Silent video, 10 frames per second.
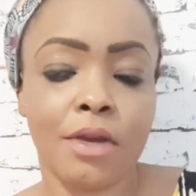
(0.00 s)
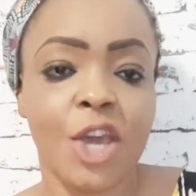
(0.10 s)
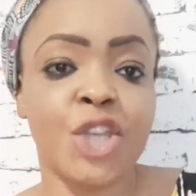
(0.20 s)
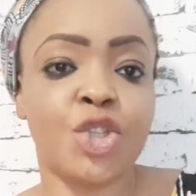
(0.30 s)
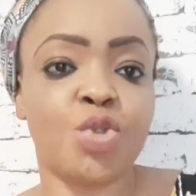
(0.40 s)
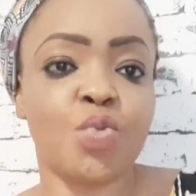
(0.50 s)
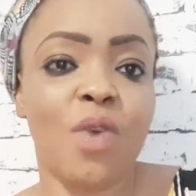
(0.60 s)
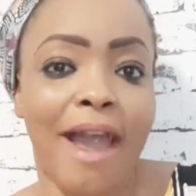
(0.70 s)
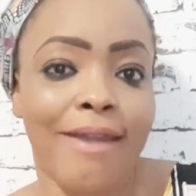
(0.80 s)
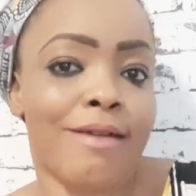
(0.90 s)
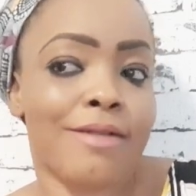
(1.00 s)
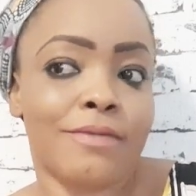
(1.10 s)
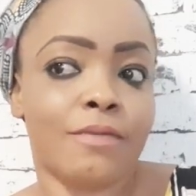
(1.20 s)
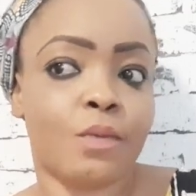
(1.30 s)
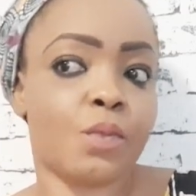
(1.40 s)
into like
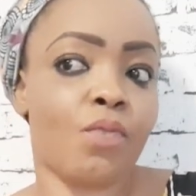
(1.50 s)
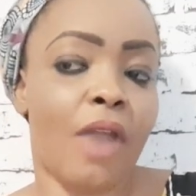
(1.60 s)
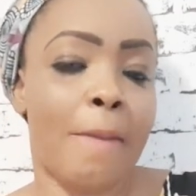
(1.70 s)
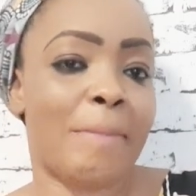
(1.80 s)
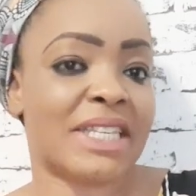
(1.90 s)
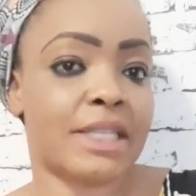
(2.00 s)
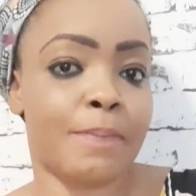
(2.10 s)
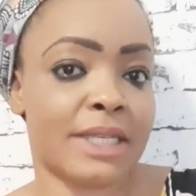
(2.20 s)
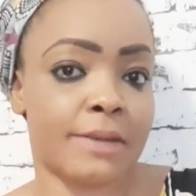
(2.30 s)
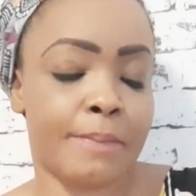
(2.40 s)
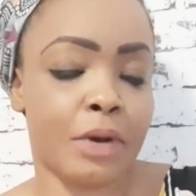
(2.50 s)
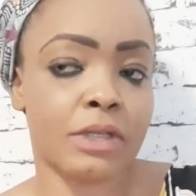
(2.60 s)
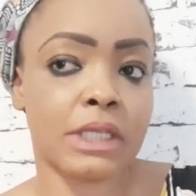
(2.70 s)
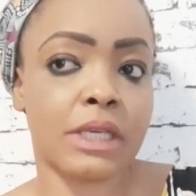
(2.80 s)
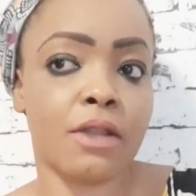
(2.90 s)
a party
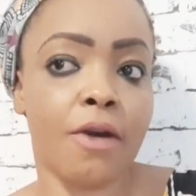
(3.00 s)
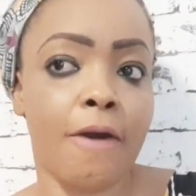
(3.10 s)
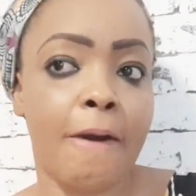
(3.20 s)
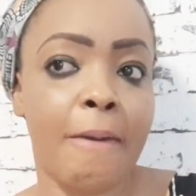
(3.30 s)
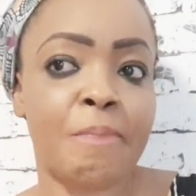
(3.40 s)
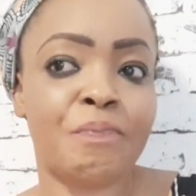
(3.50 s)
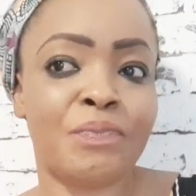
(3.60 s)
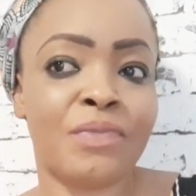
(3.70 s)
person, or